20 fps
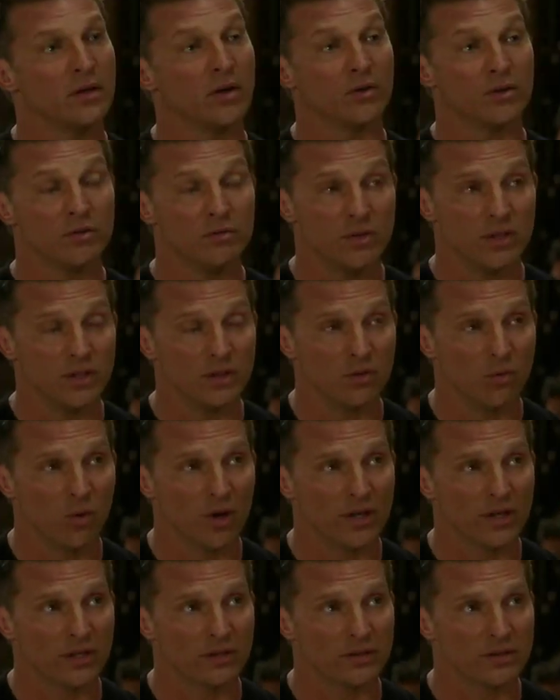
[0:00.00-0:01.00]
No, you needed a
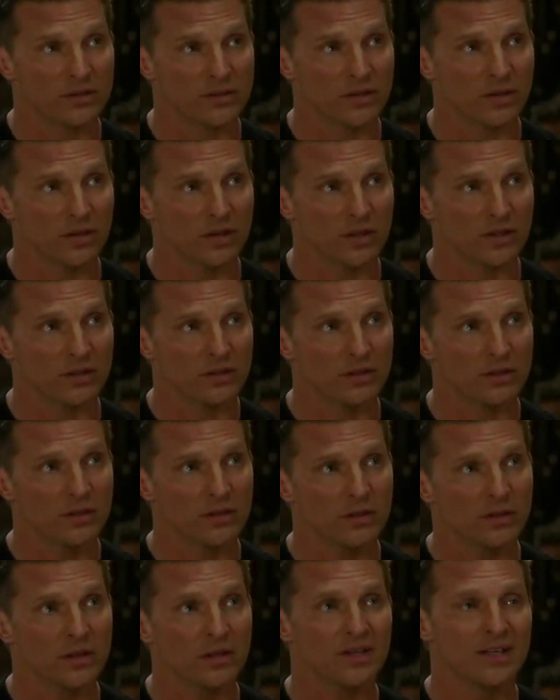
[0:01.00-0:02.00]
way to get to Sonny.
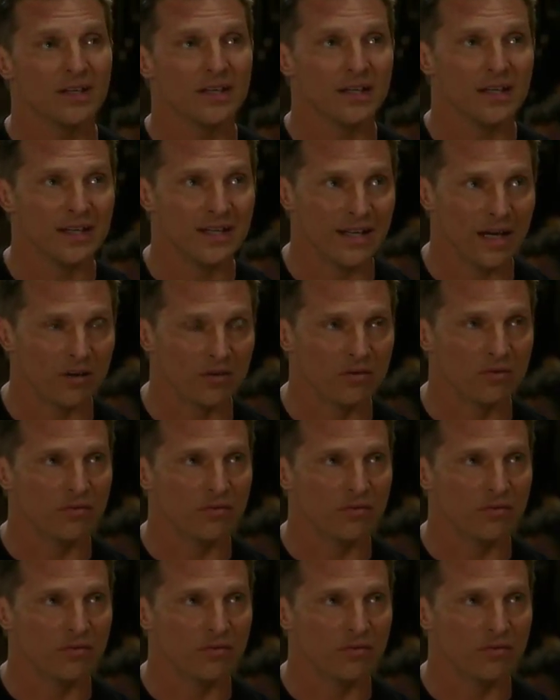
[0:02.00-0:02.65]
And now